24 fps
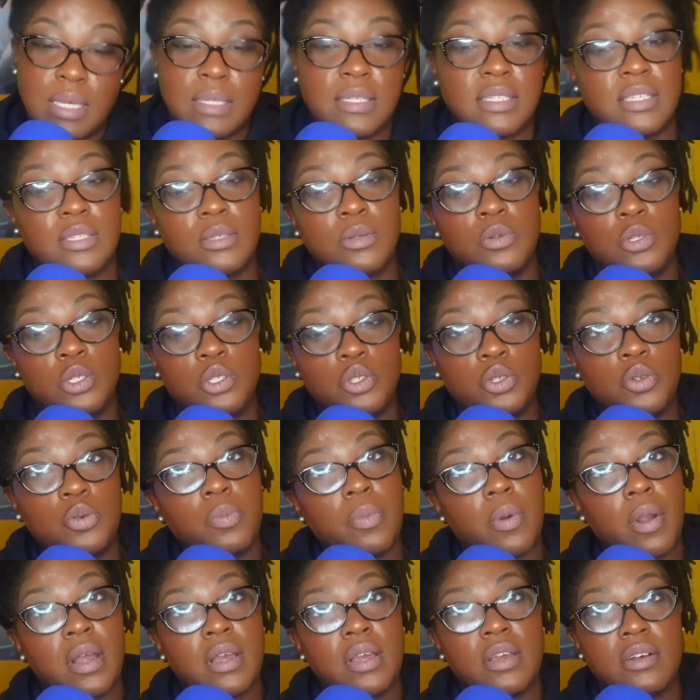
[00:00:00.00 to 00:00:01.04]
Because as soon as
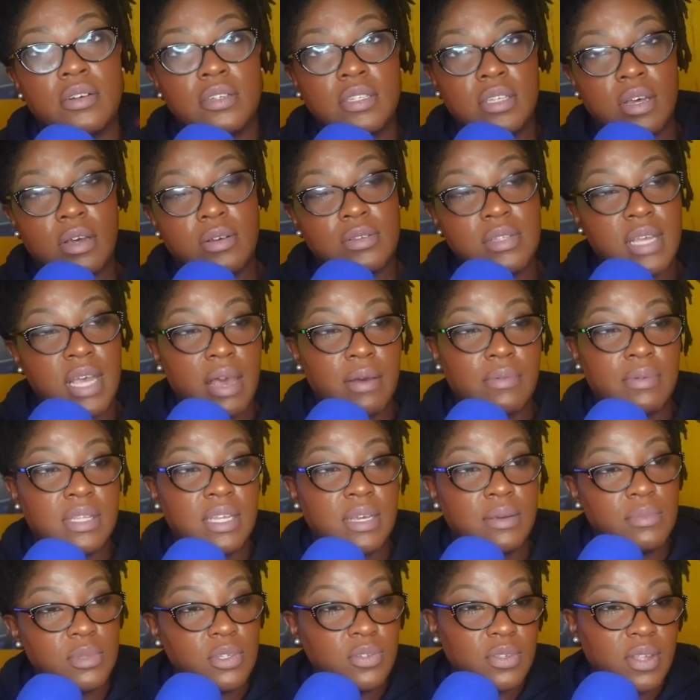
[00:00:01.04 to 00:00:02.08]
you break your soul tie with
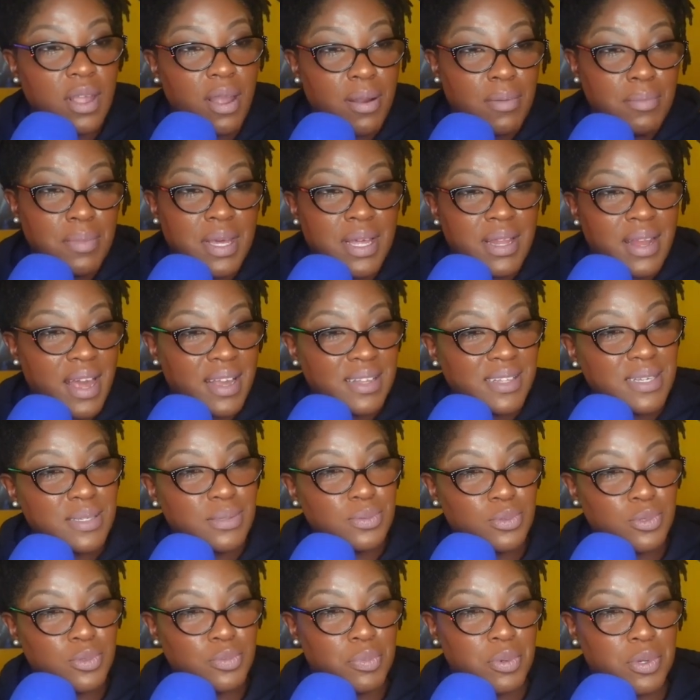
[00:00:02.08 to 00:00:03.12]
them, you start being like,
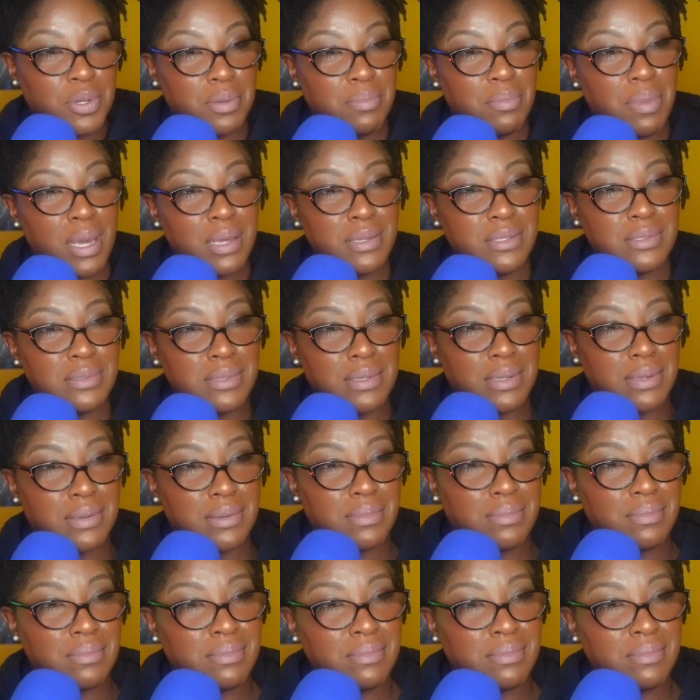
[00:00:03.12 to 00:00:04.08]
this was pretty basic